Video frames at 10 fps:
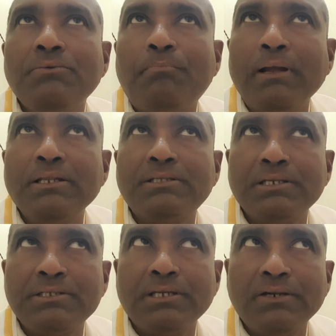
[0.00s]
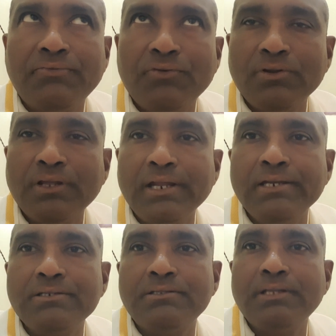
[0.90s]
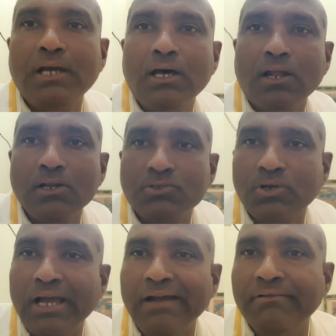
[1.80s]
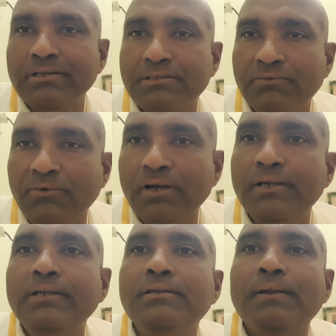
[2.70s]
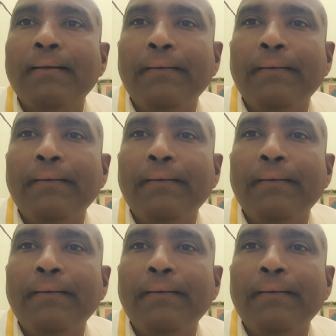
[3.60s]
pulses and food grains, they are also having somewhat